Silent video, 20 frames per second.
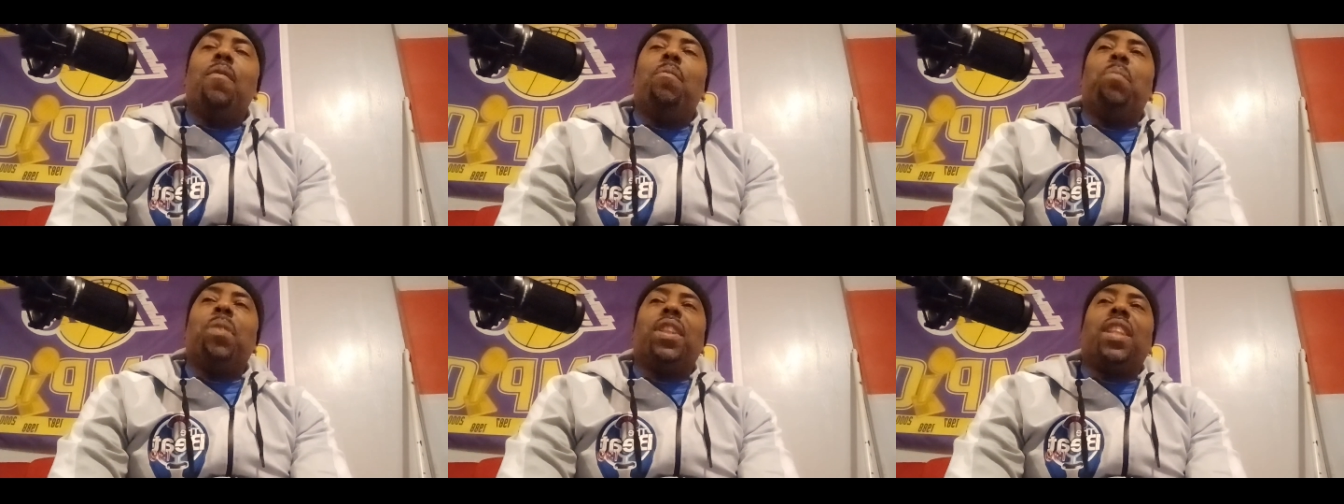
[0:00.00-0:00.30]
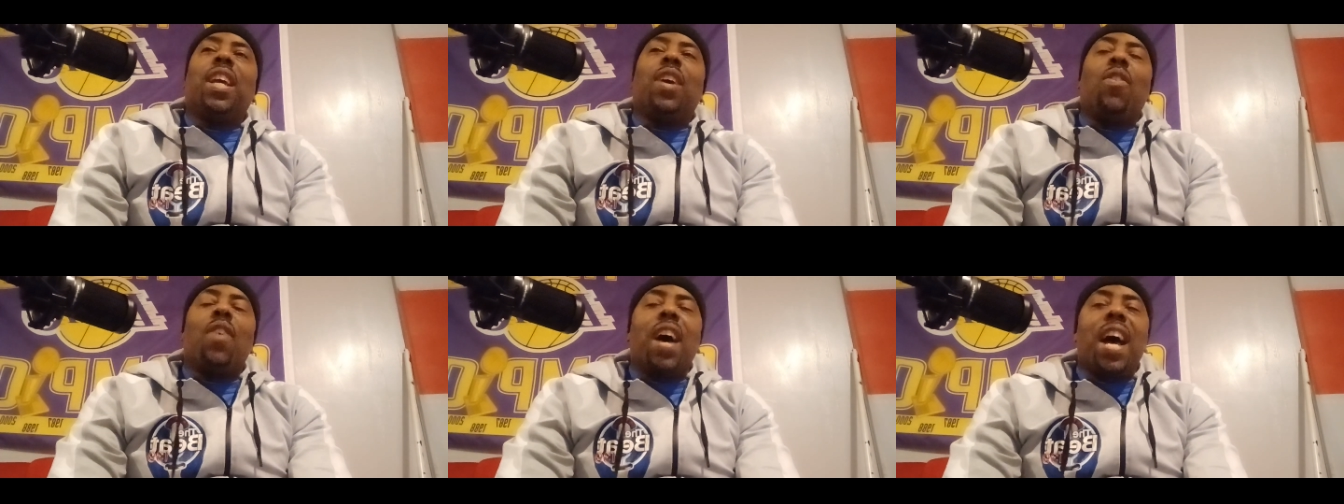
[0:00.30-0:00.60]
but
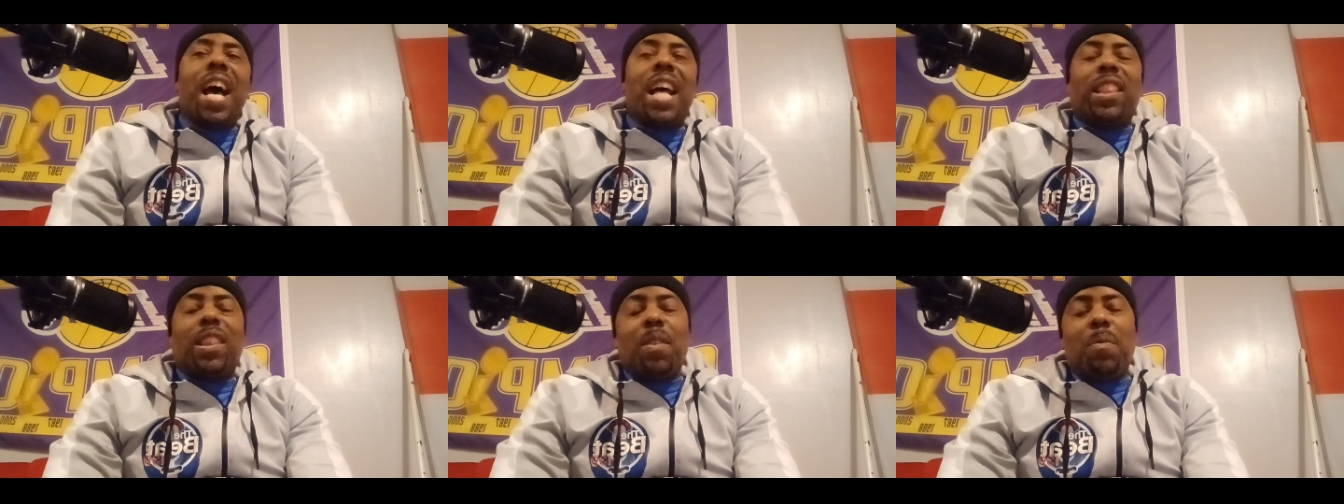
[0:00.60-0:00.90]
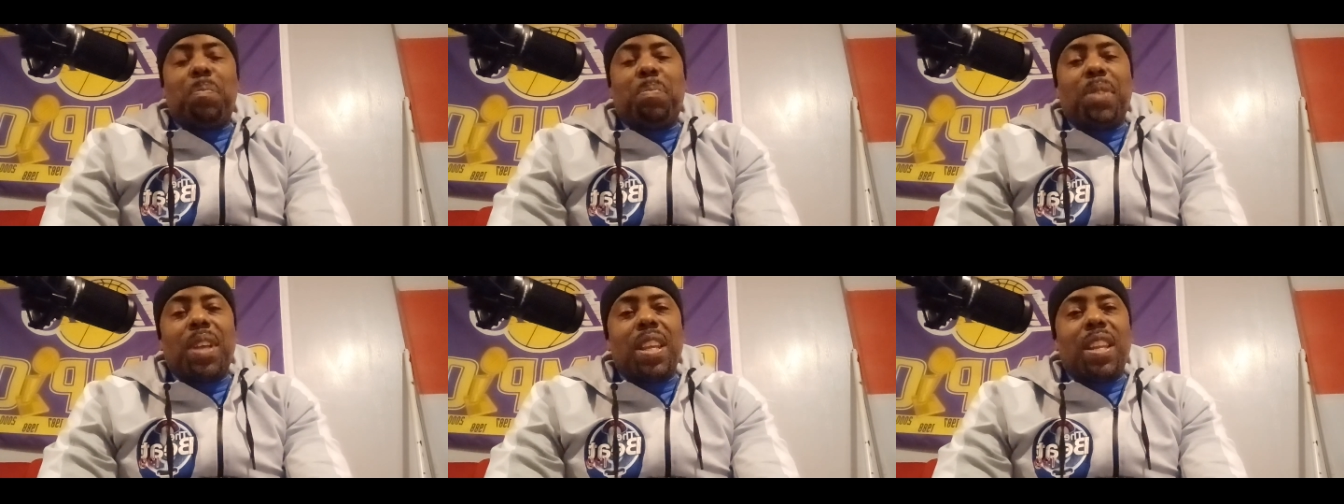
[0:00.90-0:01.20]
they're going to have
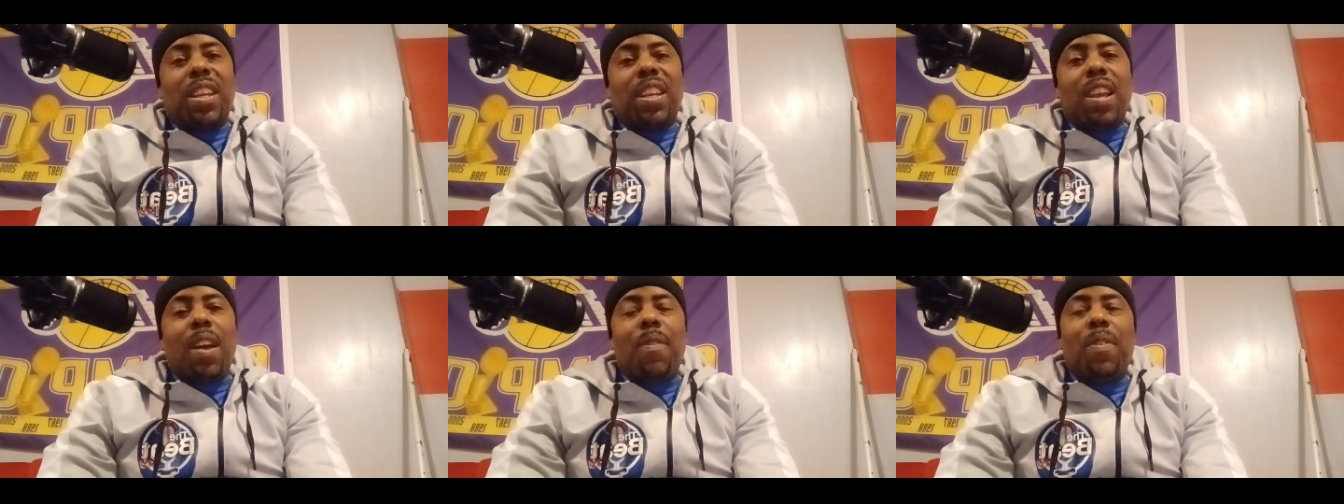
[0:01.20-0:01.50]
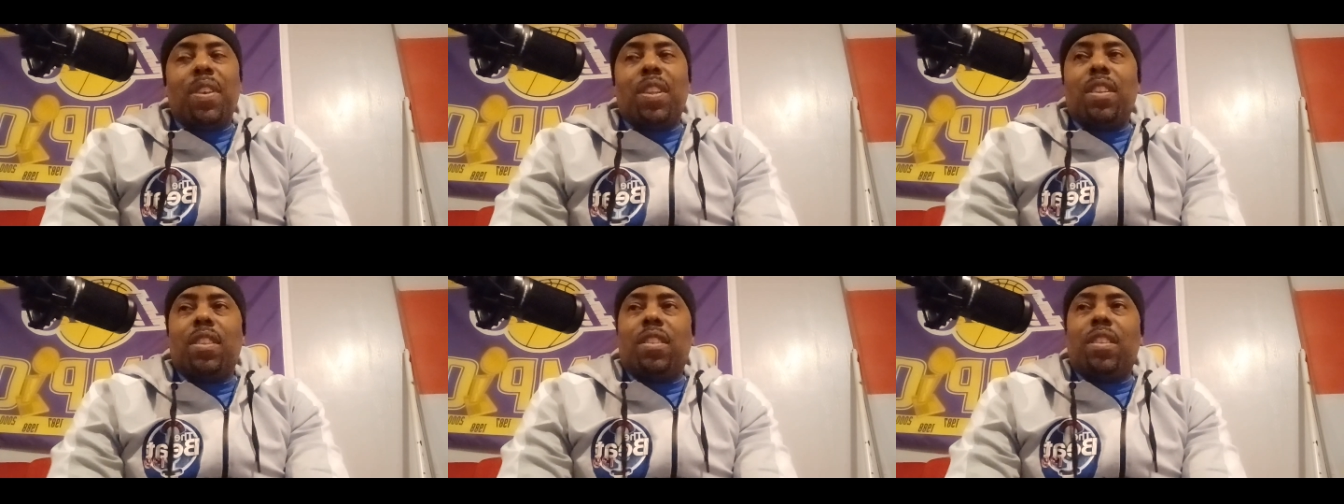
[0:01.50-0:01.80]
to play
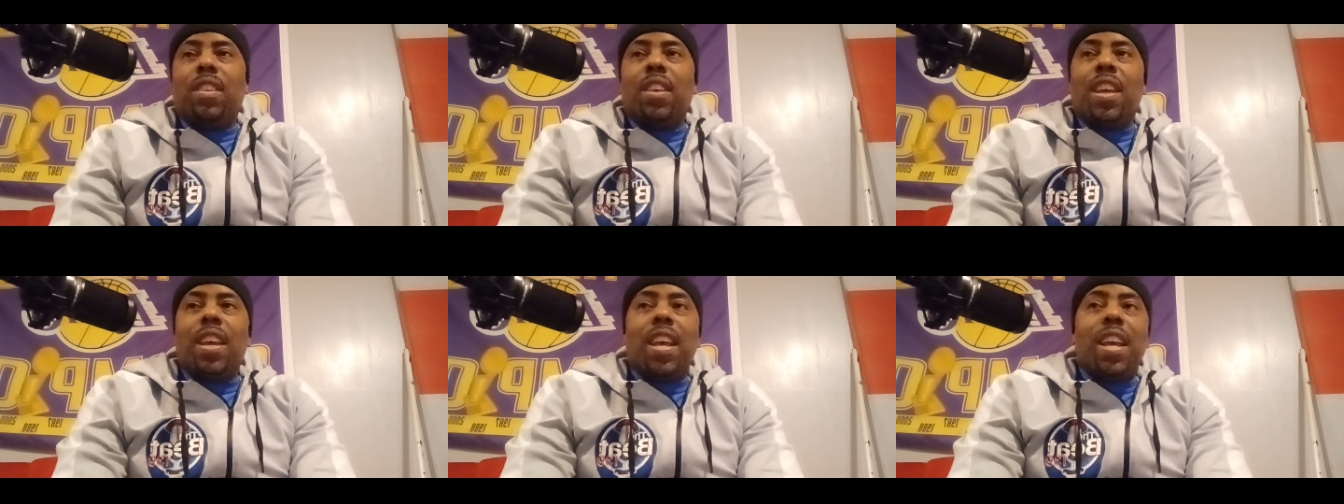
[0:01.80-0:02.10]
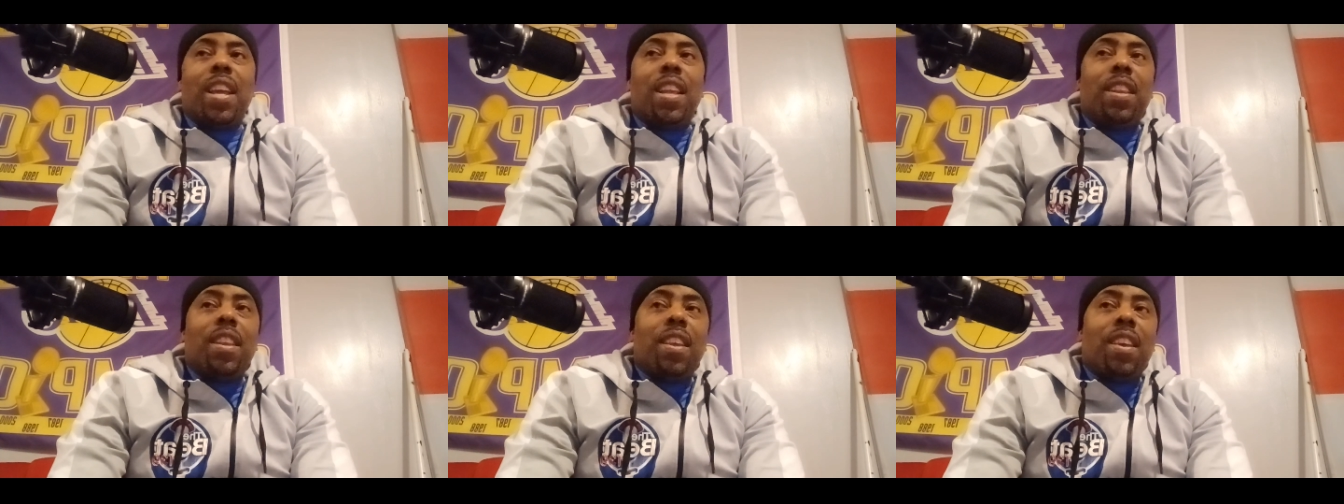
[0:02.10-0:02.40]
together
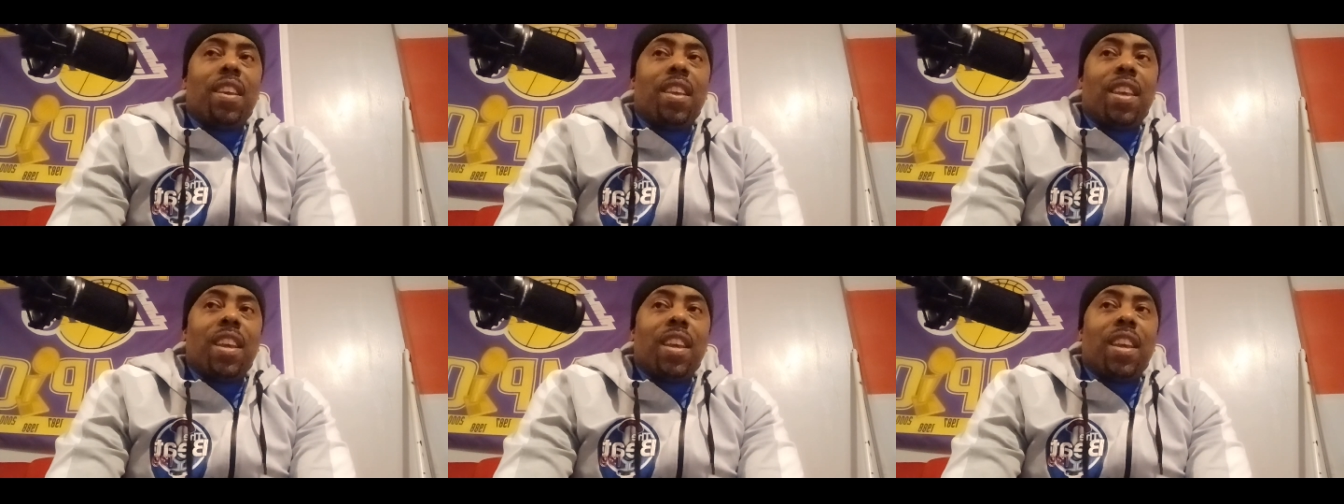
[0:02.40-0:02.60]
and